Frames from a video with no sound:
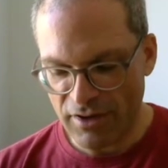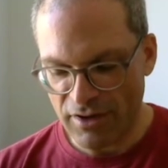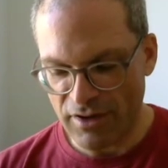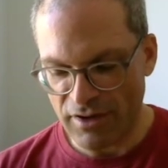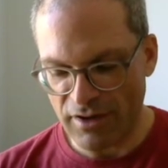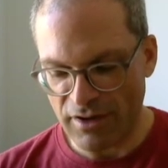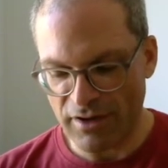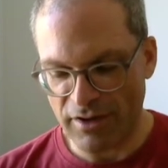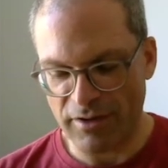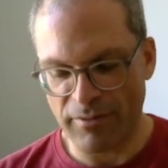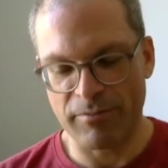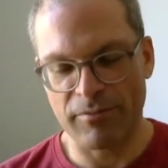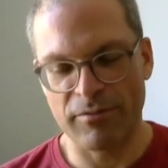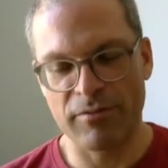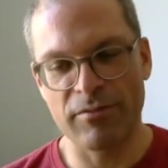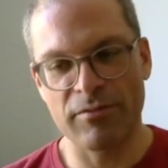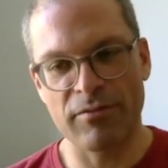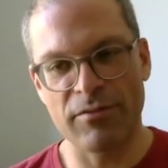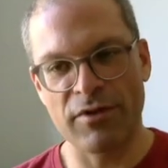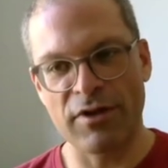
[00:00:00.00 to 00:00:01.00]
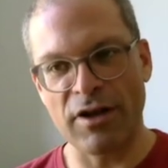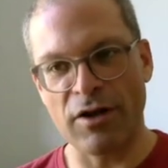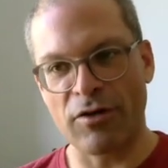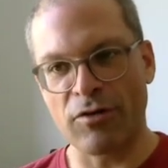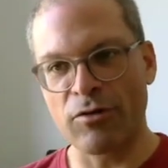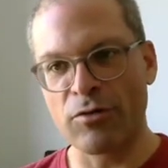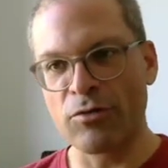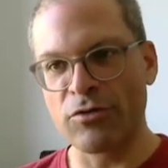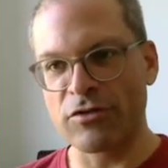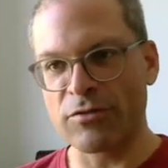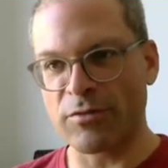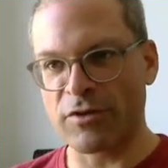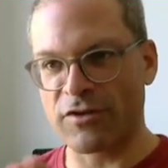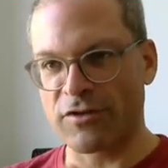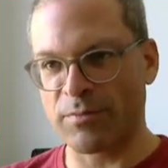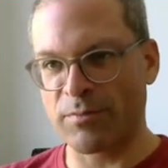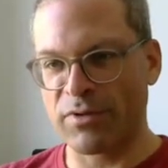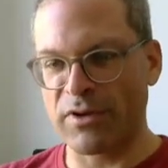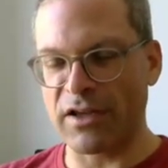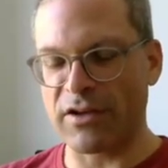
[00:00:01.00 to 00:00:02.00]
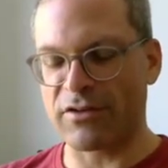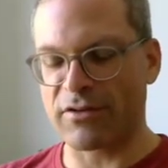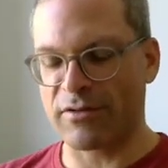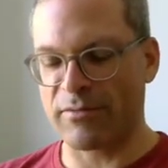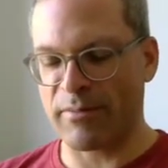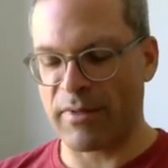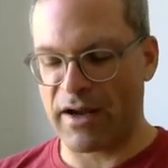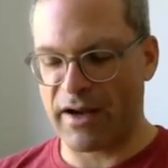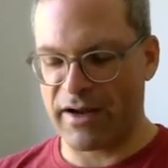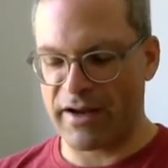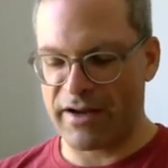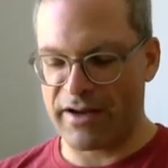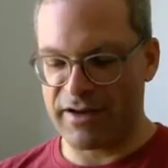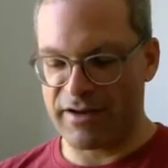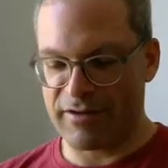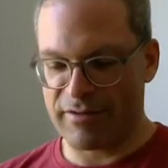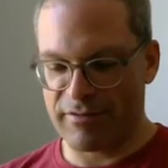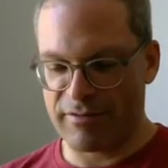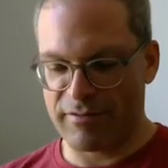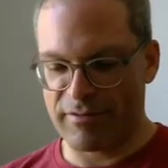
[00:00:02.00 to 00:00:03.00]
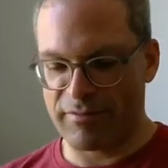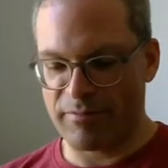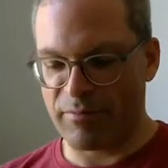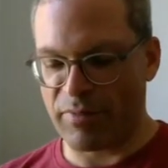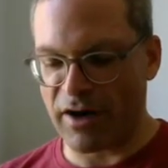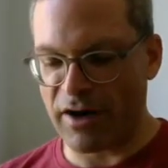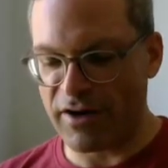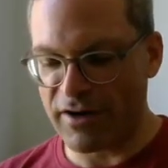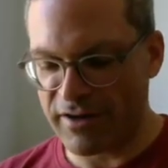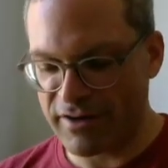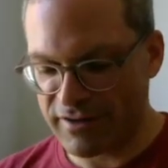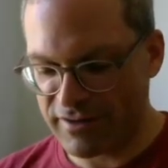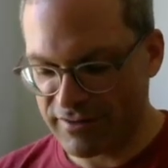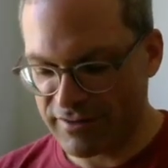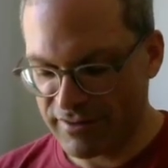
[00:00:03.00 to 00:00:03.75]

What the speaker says: the occlusion would split my part